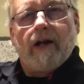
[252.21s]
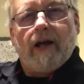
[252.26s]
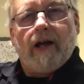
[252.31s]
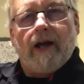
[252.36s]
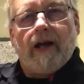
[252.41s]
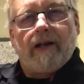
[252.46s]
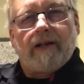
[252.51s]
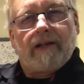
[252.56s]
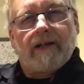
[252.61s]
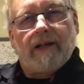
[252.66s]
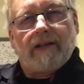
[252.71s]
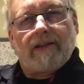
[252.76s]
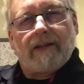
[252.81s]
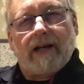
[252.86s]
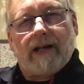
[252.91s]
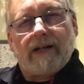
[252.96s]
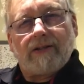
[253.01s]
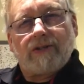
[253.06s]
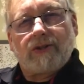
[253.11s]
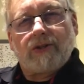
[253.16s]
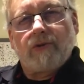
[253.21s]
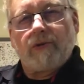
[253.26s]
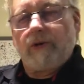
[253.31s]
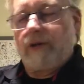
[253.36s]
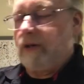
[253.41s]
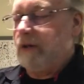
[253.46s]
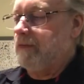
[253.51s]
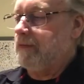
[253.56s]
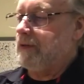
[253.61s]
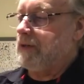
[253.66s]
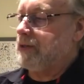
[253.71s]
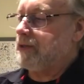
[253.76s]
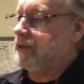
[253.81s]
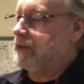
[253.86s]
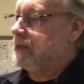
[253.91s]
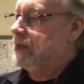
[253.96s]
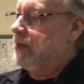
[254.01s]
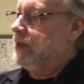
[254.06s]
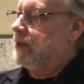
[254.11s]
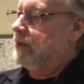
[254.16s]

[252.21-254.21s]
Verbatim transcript: and get that suet out of this.